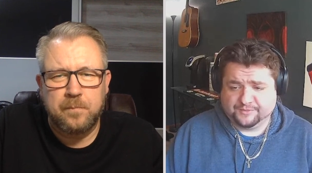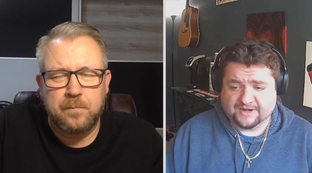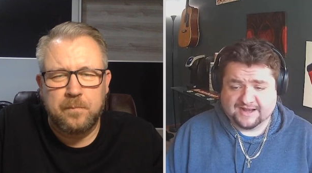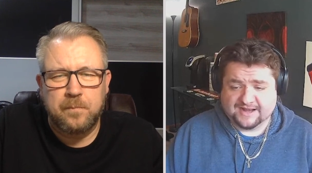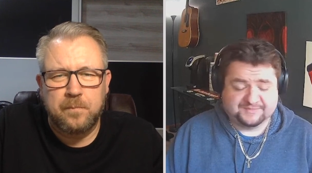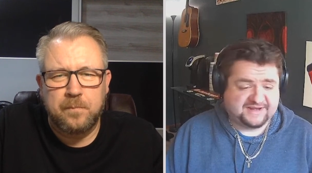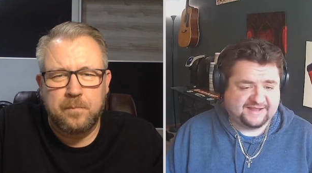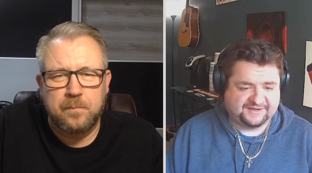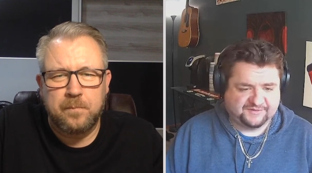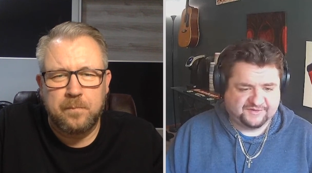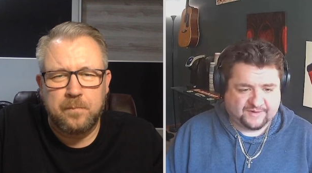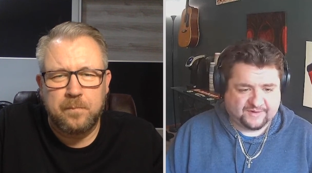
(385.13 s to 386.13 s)
Speaker 1: perhaps an
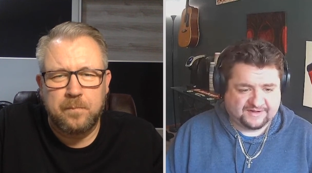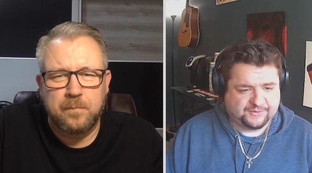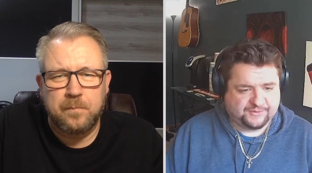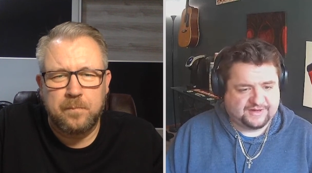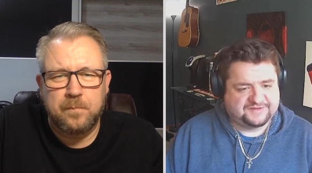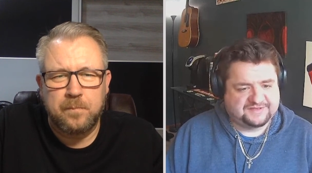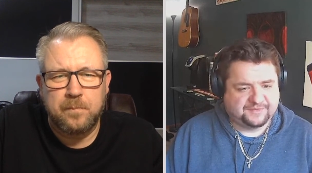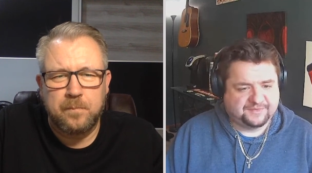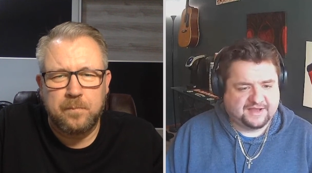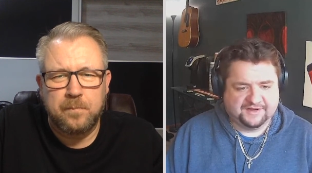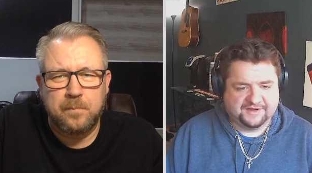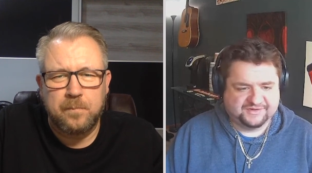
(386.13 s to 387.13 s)
Active Directory of some
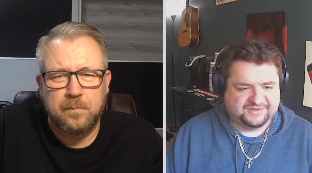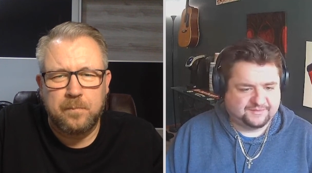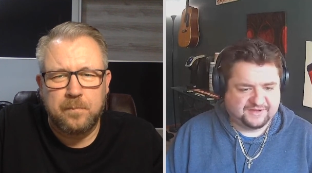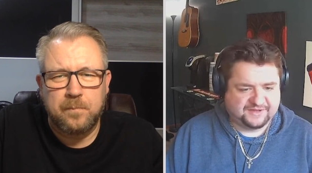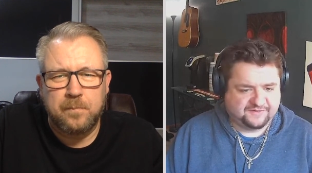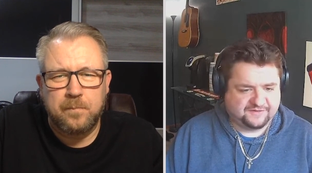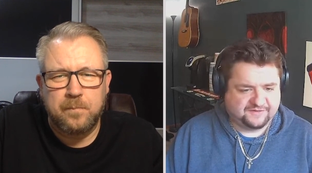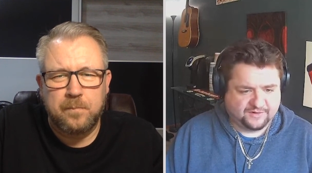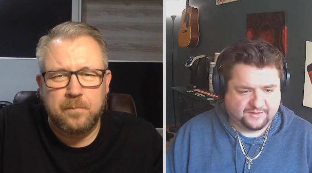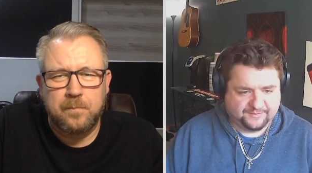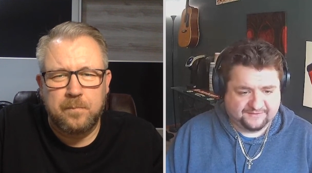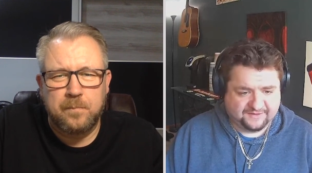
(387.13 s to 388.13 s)
kind or something if you
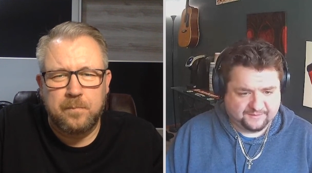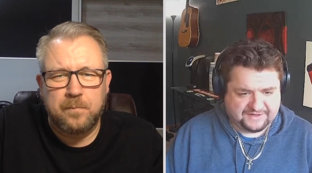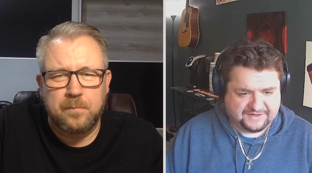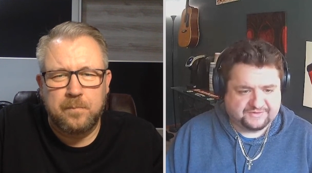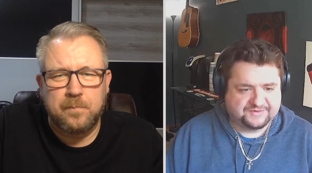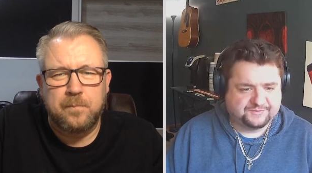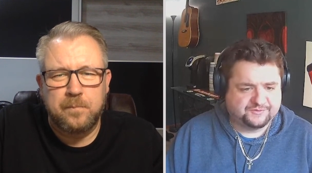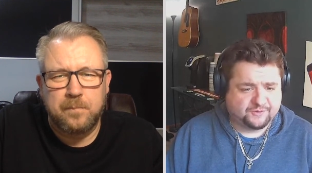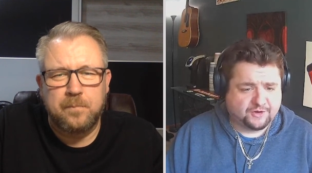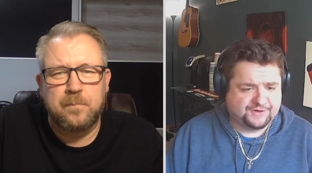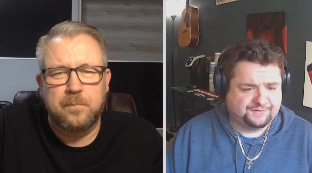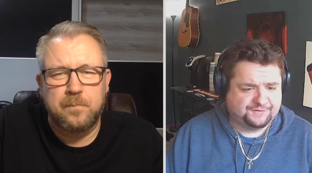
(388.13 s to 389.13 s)
want to have the menus
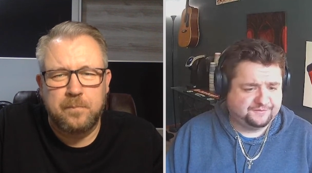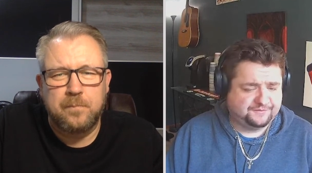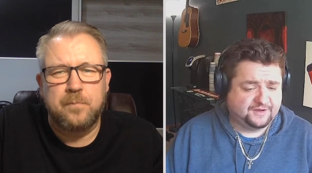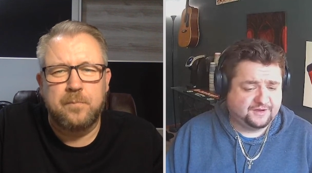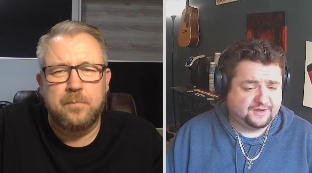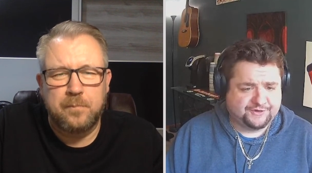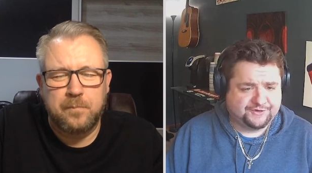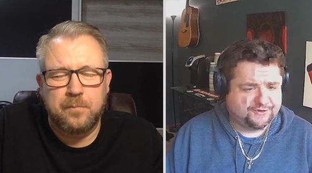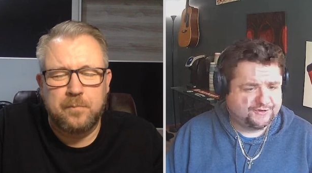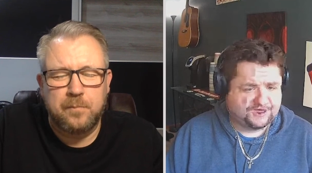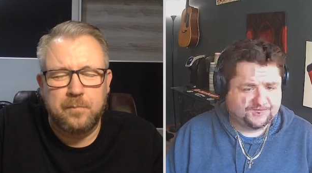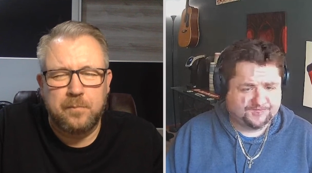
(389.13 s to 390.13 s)
drawn off of, uh,
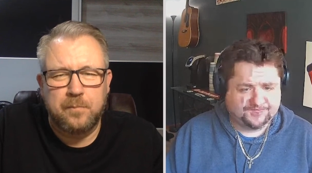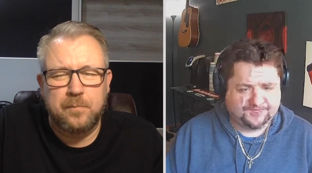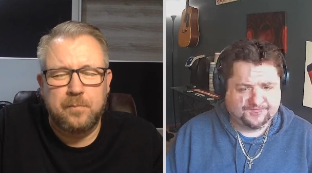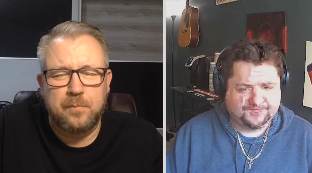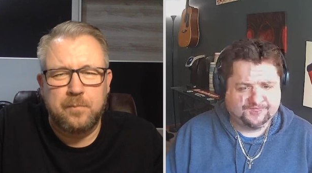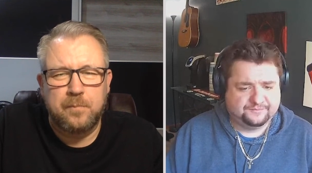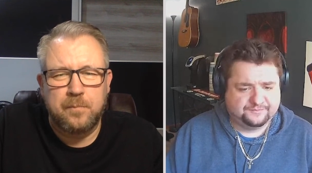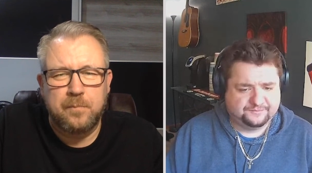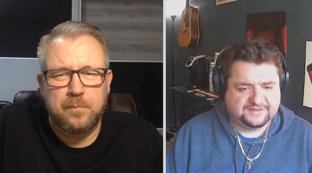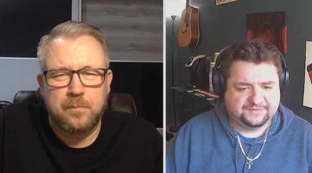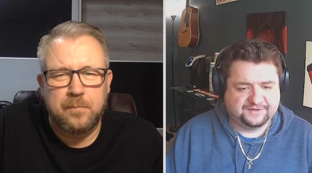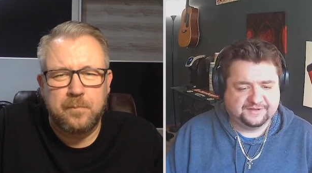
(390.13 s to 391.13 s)
you know,
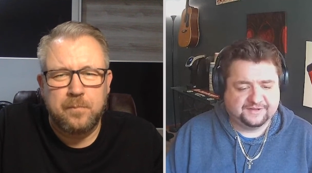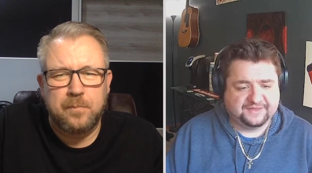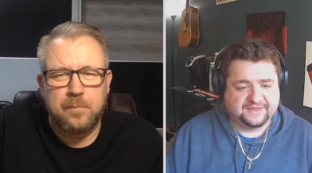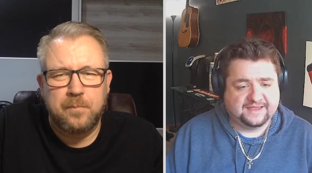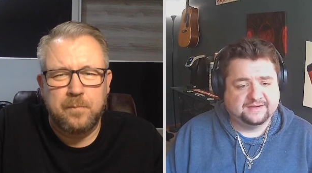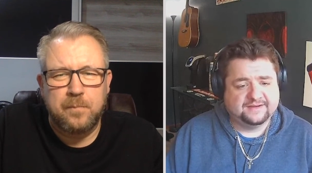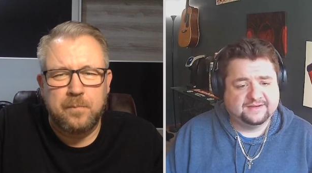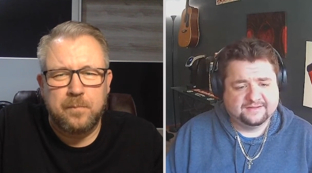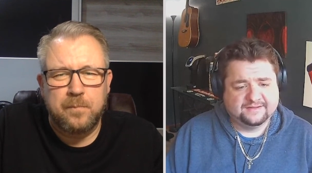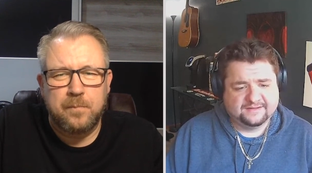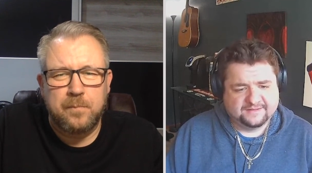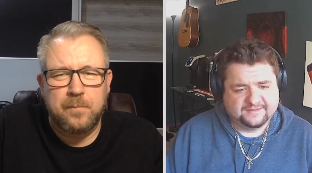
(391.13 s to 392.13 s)
Speaker 2: something like that.
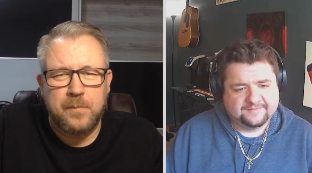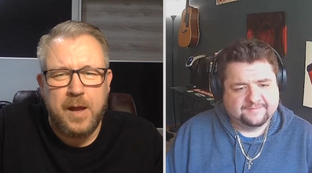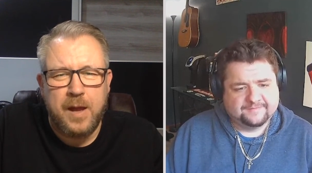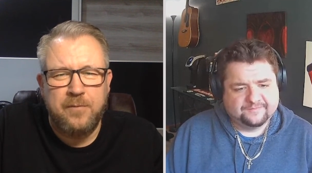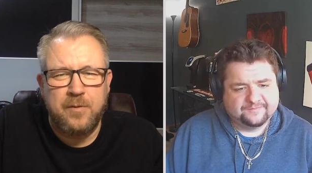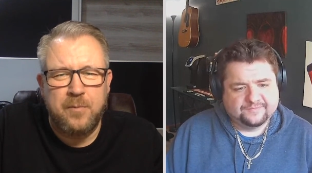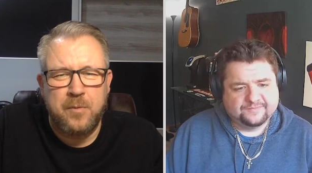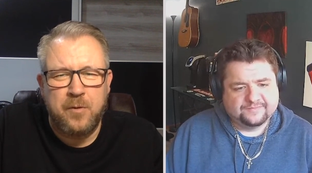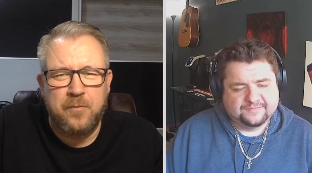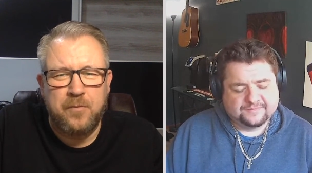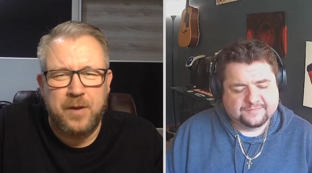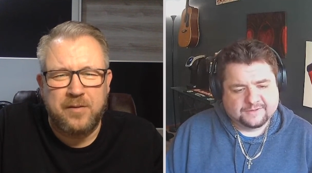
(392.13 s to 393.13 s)
Yeah, even
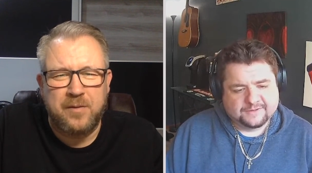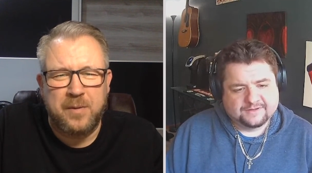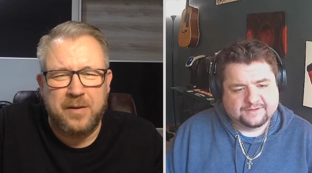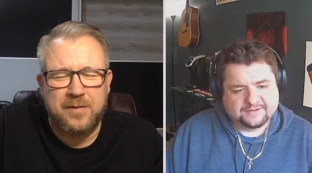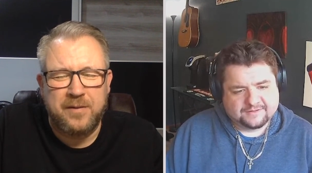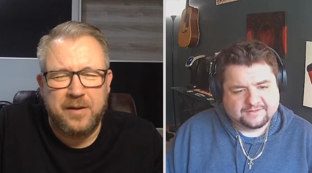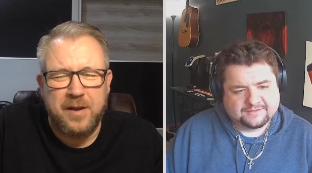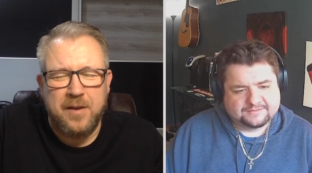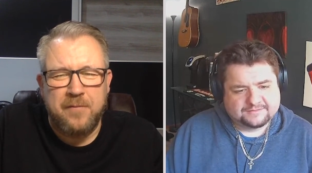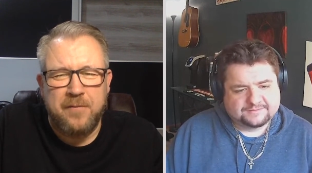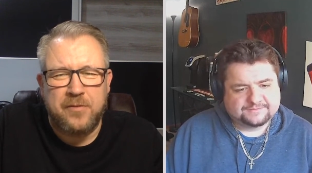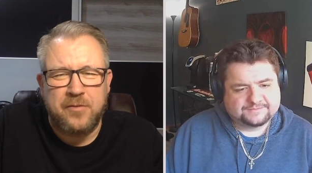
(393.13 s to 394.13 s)
more flexibility.
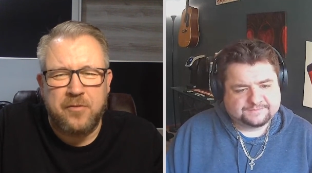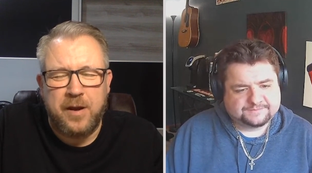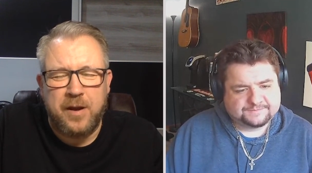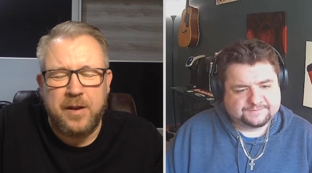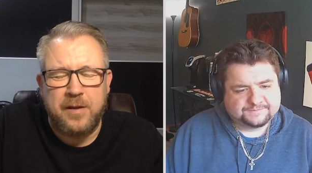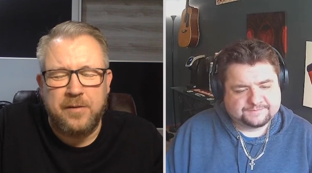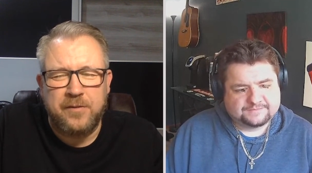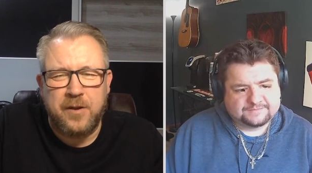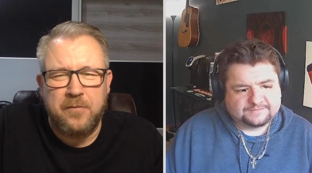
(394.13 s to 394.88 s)
That's great. And so